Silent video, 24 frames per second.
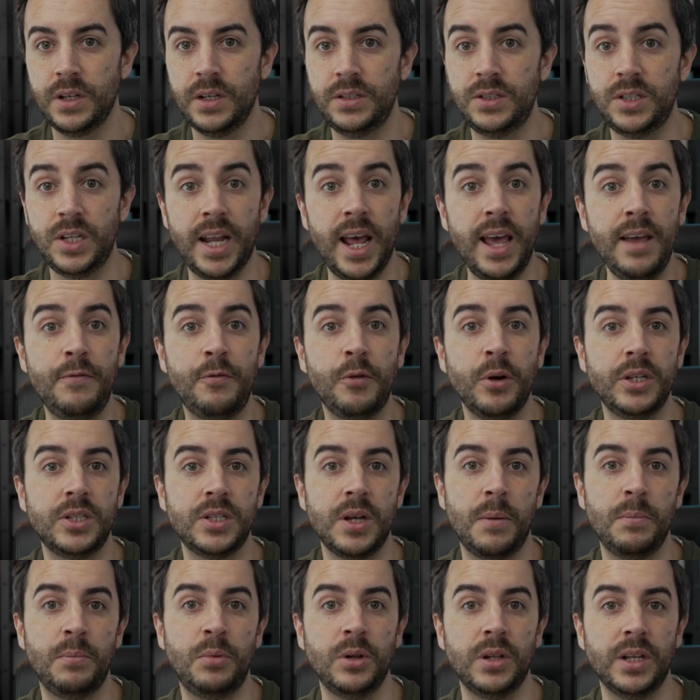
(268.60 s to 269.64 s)
Today, for
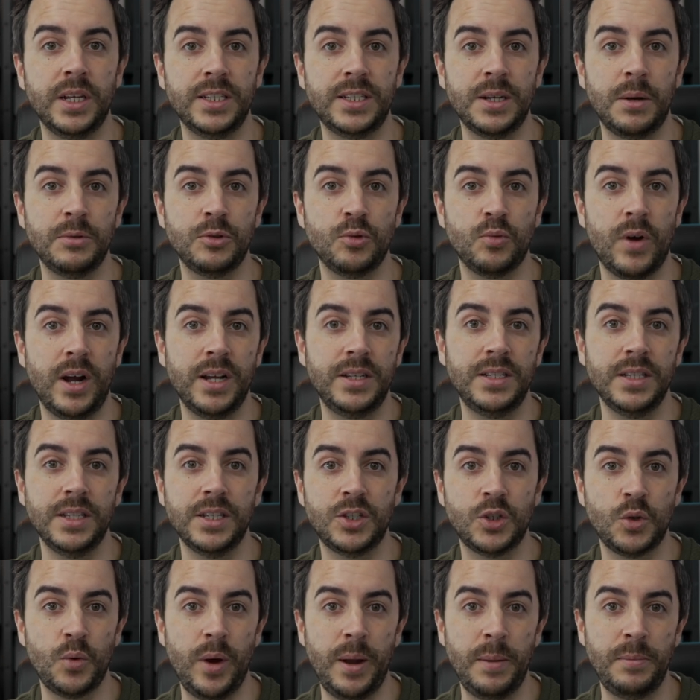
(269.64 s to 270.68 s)
example, as I was writing the
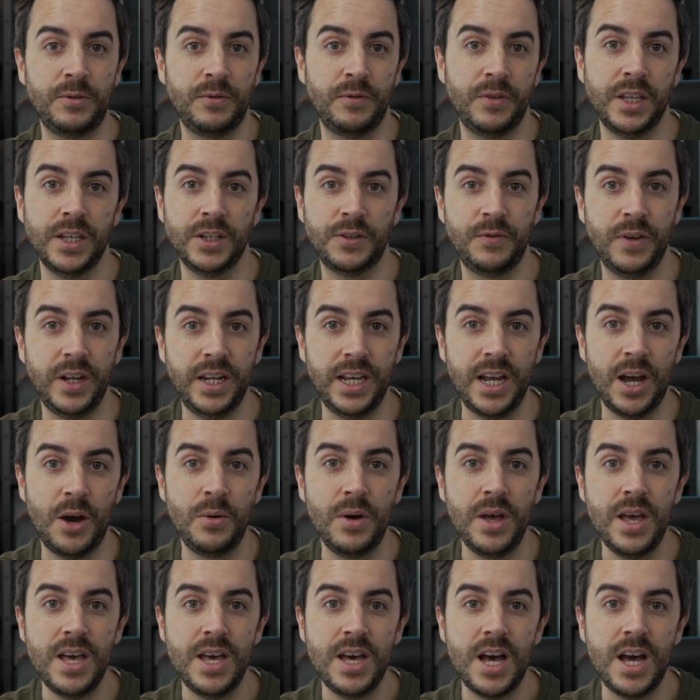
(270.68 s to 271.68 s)
script for this video,